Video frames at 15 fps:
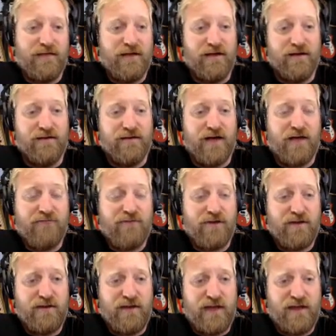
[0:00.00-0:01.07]
Yeah, I've
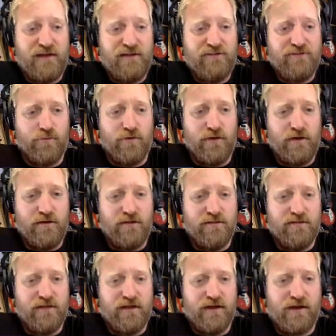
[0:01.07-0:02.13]
got an 80s
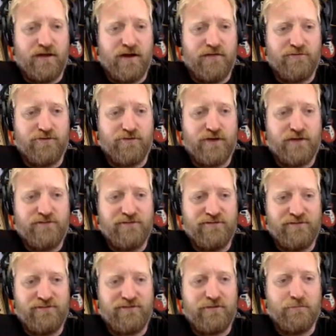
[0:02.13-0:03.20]
one that I got off of
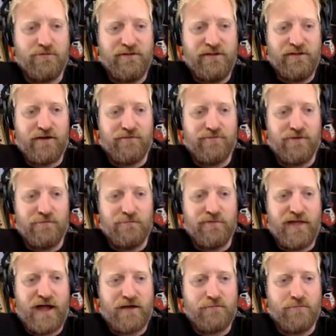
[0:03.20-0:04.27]
Craigslist. It's completely covered in
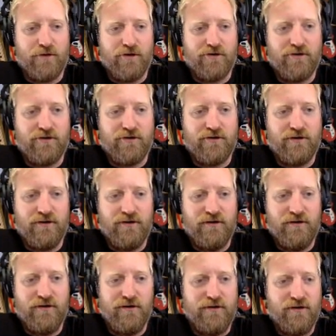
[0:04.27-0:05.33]
black marker,
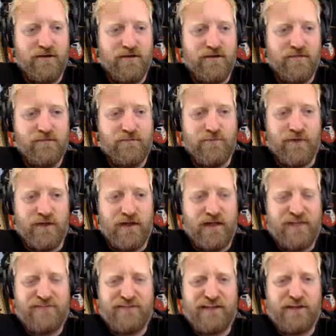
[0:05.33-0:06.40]
but
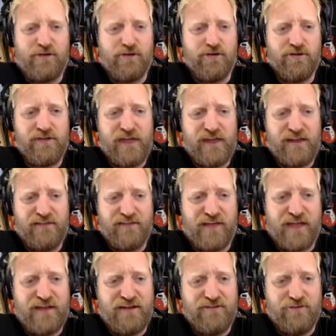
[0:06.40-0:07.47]
it's like an early 80s, like
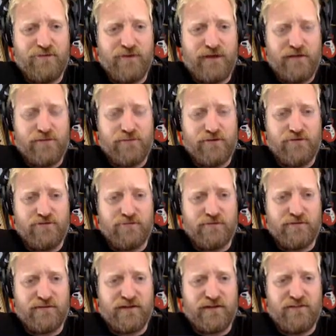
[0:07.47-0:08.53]
82, 83 or something
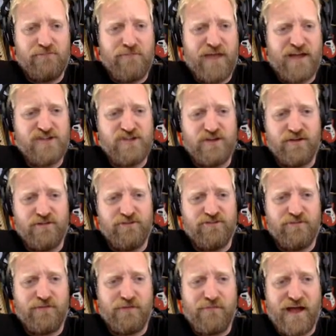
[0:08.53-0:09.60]
like that. It's magic. There's
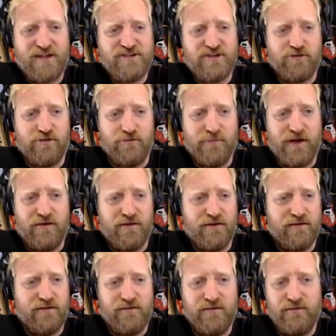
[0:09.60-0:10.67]
something magical about it,
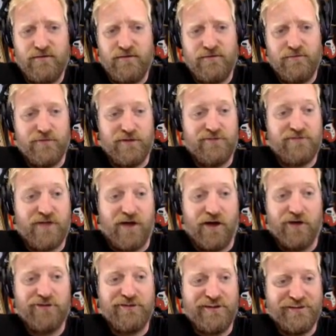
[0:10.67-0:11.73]
but it's
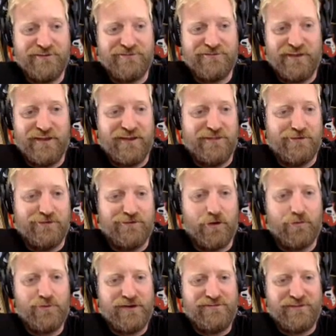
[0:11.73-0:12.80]
ugly as sin, and there's
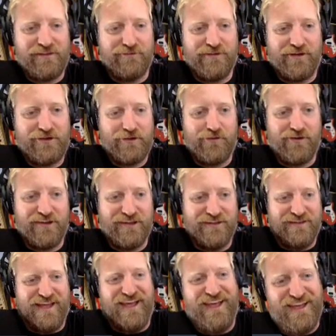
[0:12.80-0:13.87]
no resale value on it.
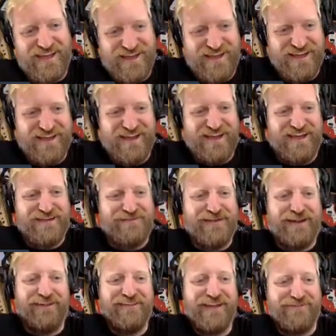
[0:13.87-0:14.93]

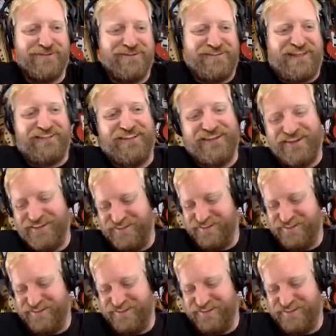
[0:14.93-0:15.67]
But I'll never sell it.